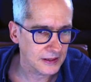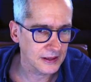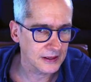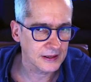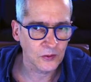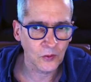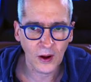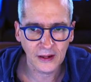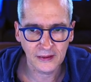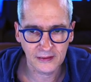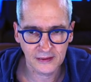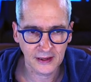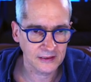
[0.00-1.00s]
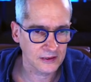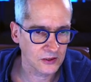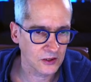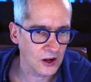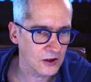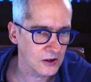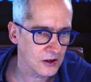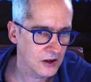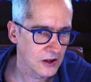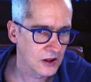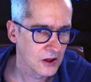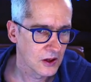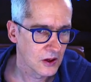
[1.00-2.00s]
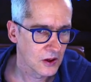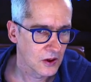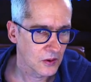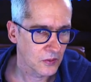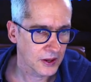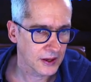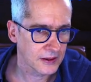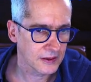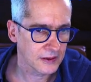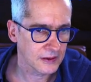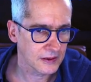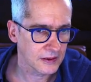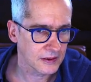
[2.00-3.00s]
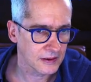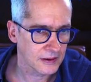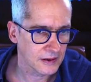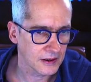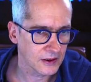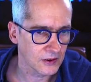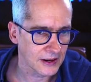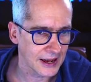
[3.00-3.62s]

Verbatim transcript: and once that's done, we can click on